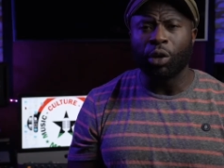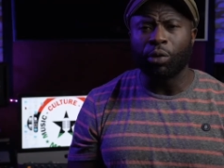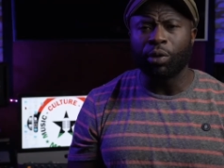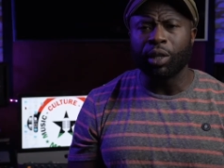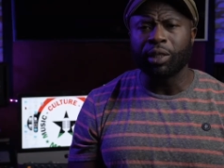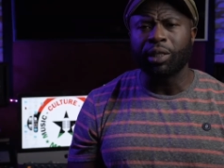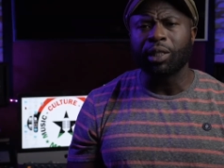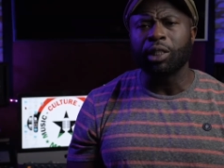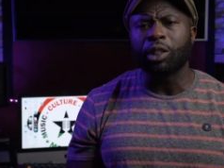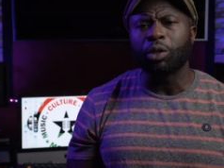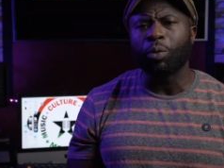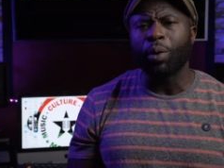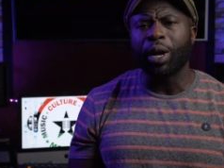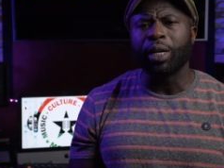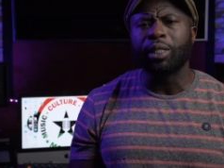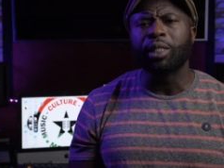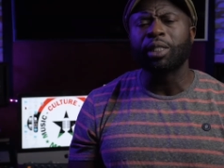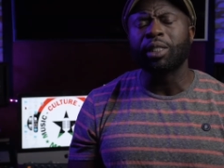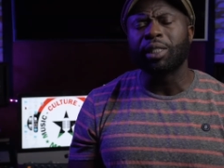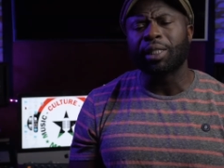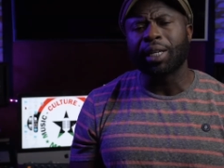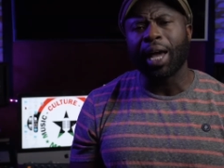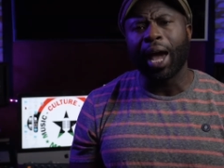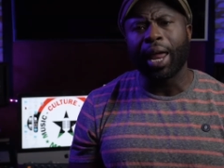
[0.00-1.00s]
this
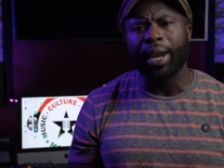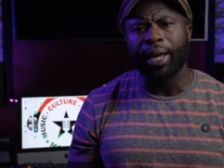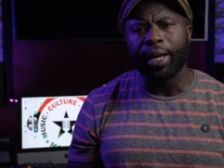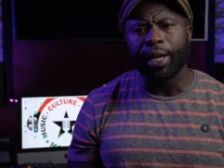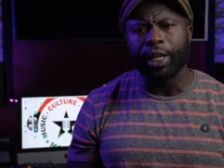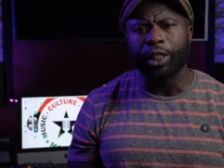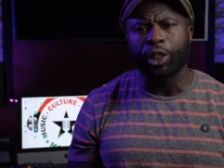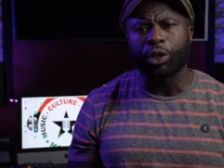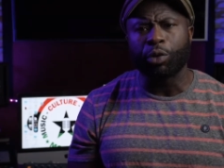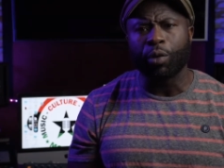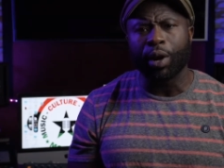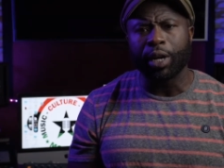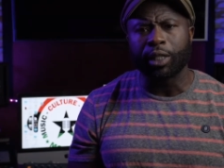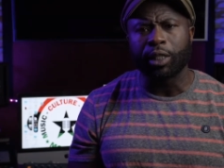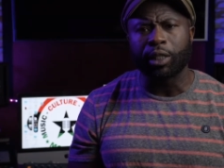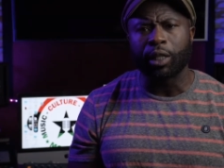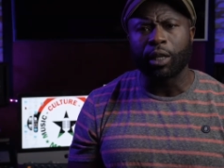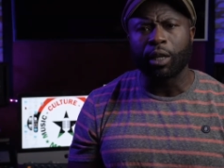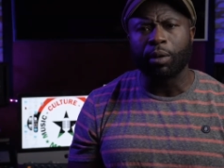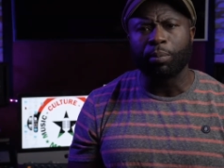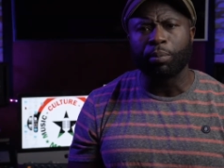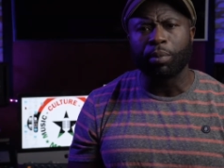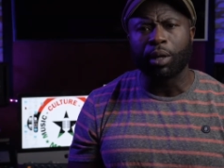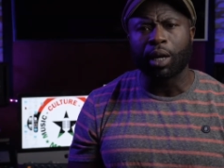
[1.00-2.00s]
situation is kind of
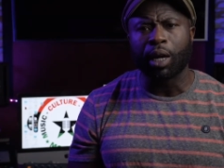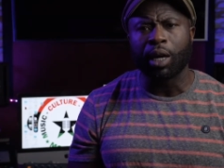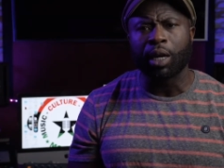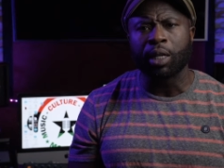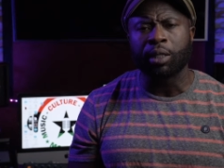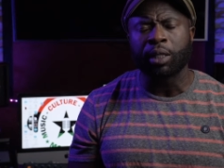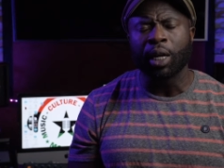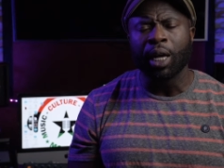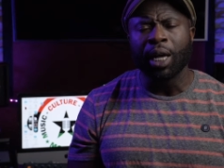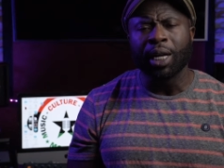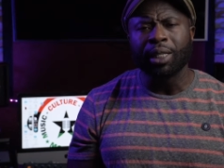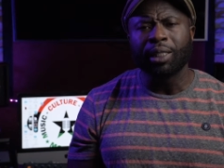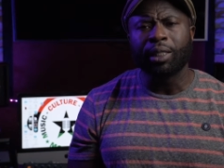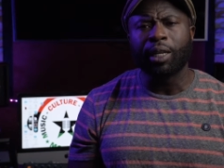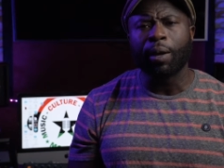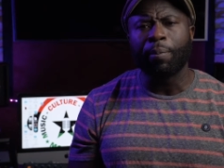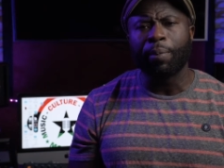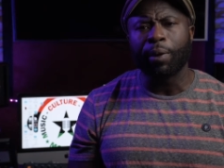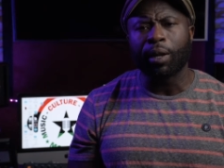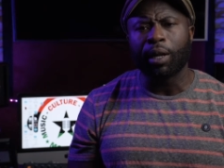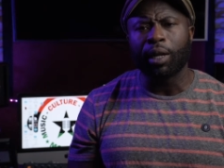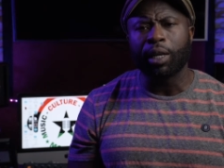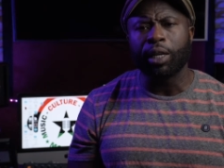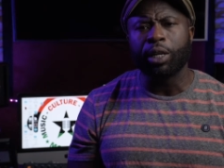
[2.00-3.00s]
interesting because
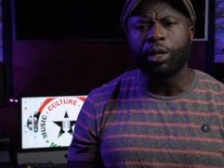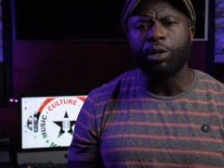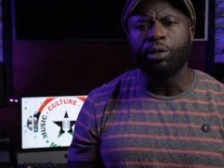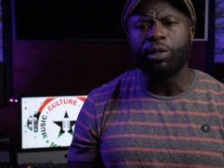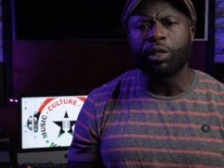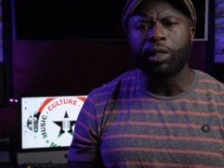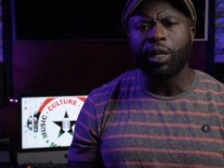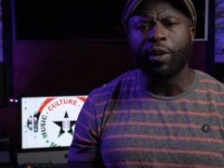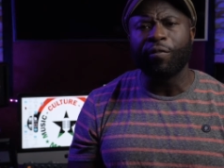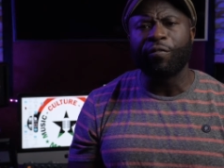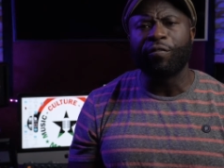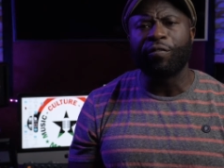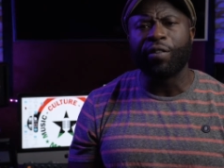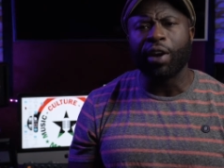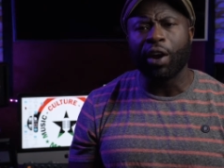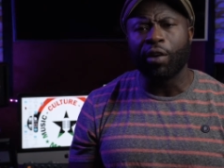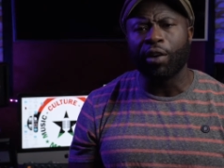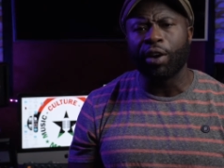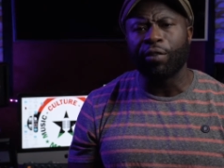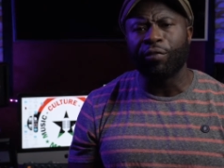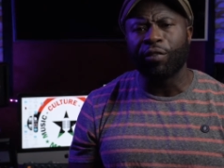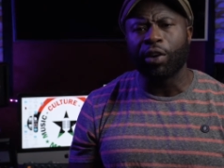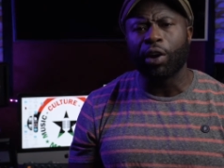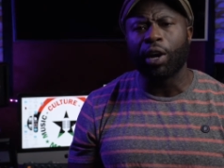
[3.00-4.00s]
typically you see
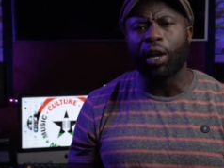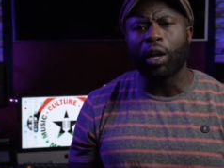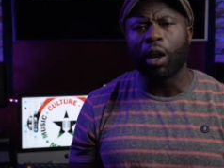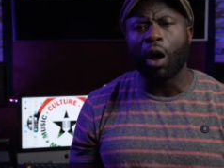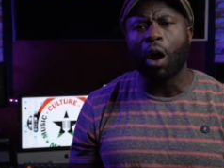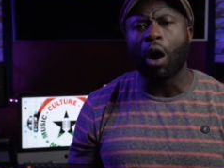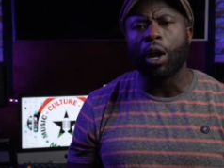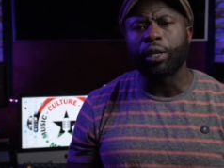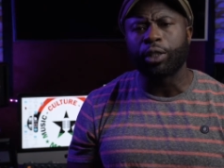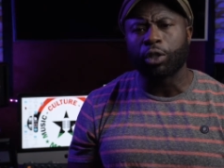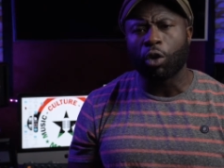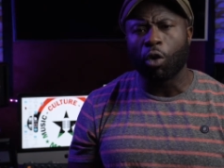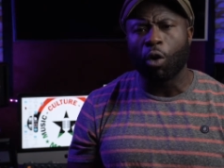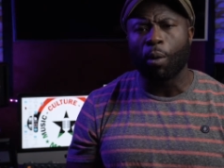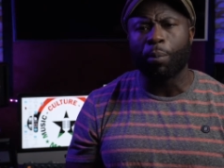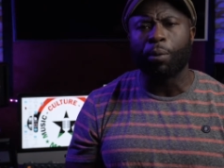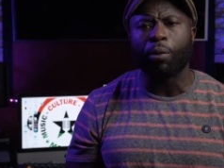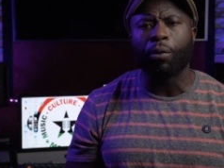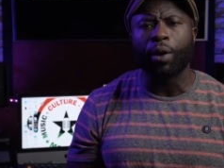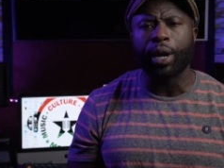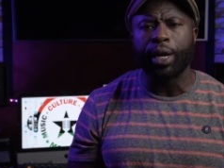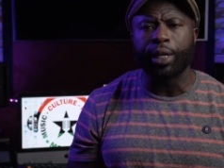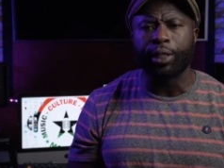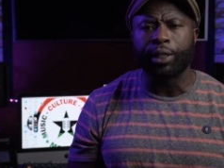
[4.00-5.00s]
very, very large
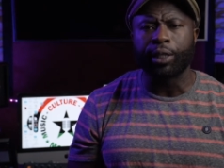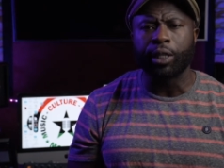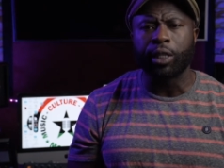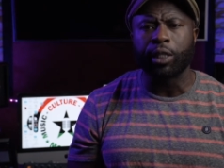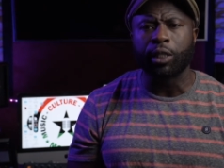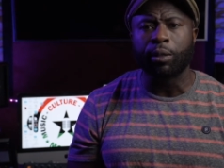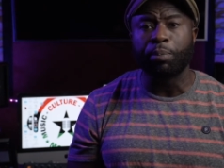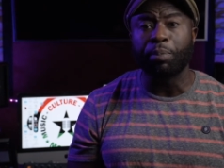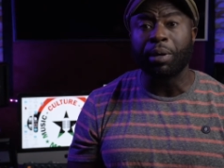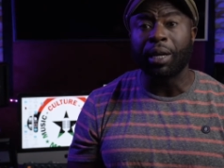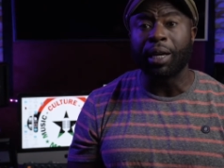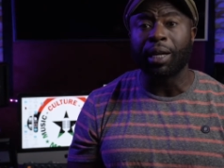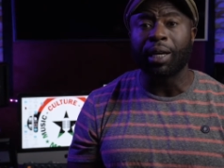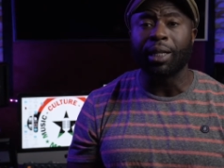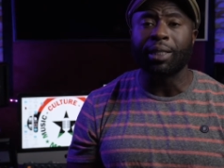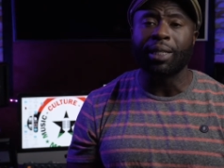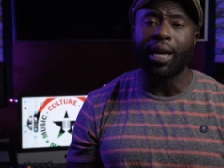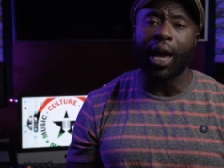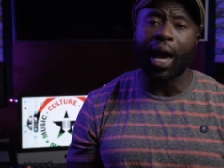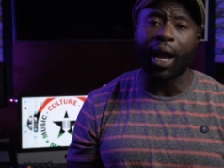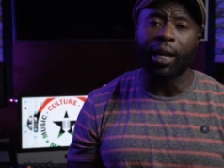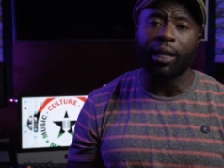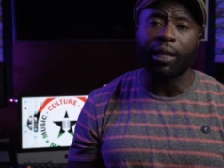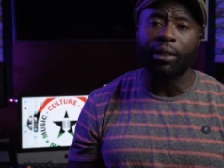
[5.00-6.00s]
corporations being
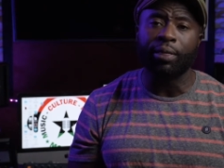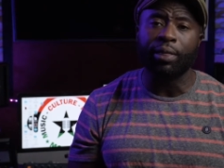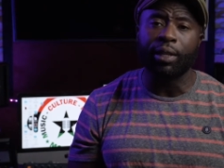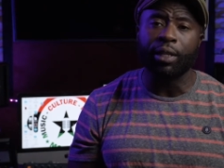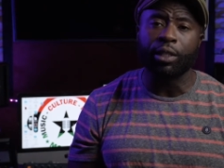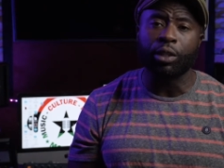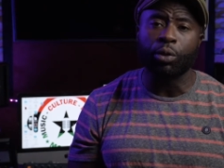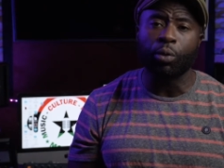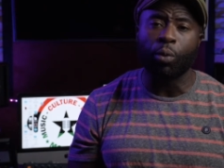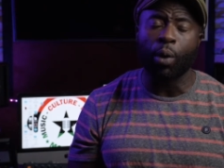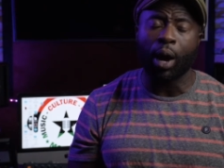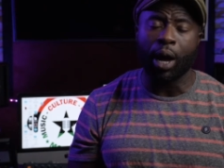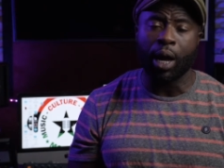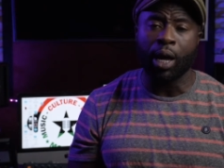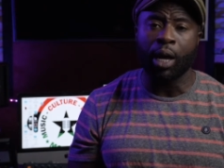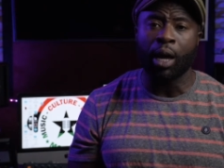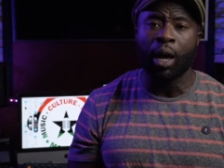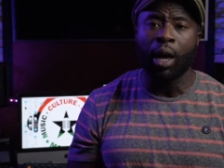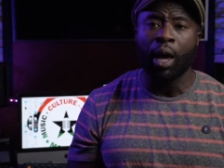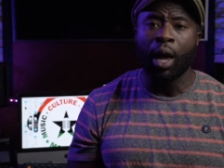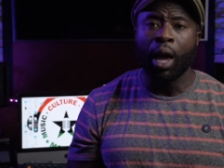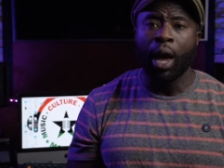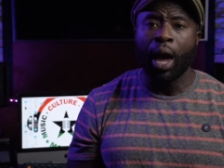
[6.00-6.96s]
attacked in this way.